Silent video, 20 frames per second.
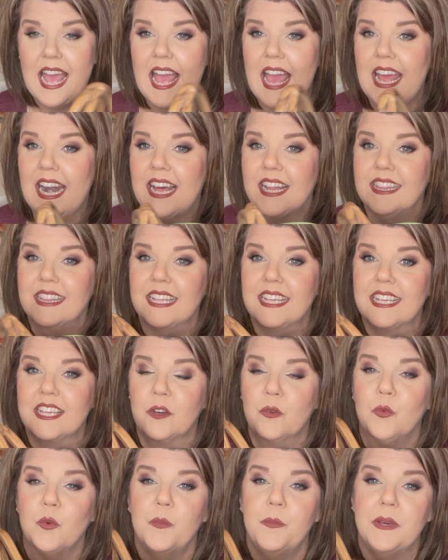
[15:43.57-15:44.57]
And I think
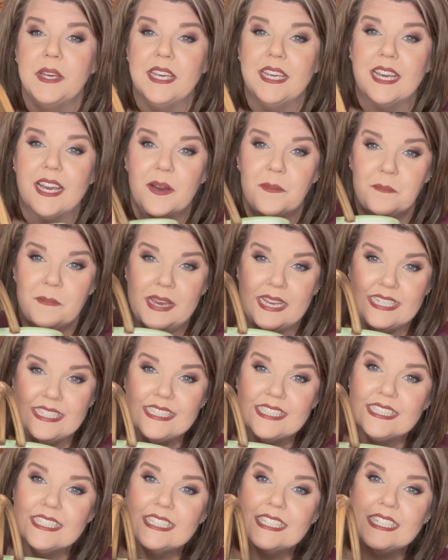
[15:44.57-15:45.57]
it will be
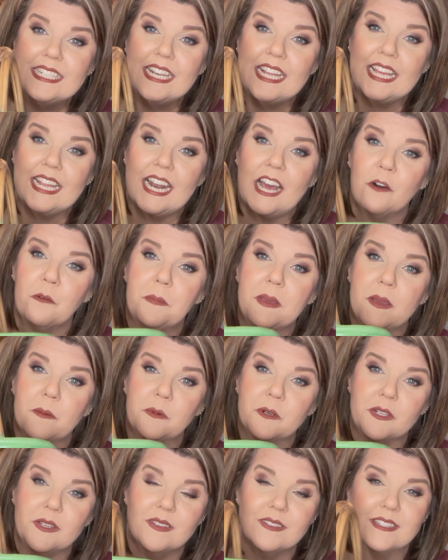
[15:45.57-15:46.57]
amazing, and I'll be
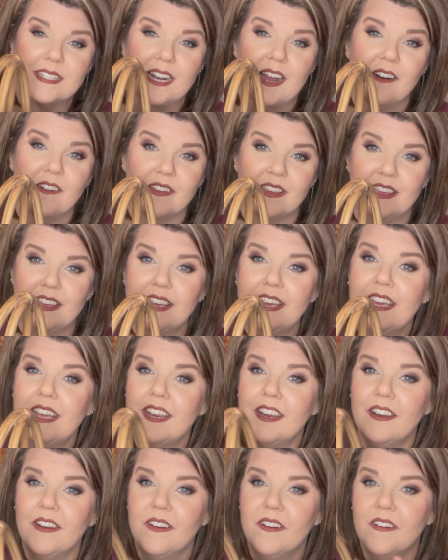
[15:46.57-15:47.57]
able to use it all
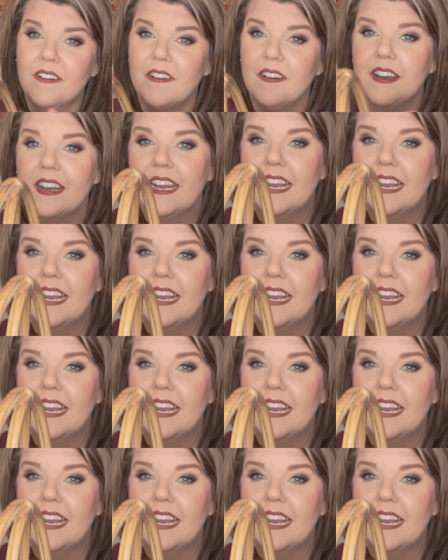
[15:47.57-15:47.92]
year.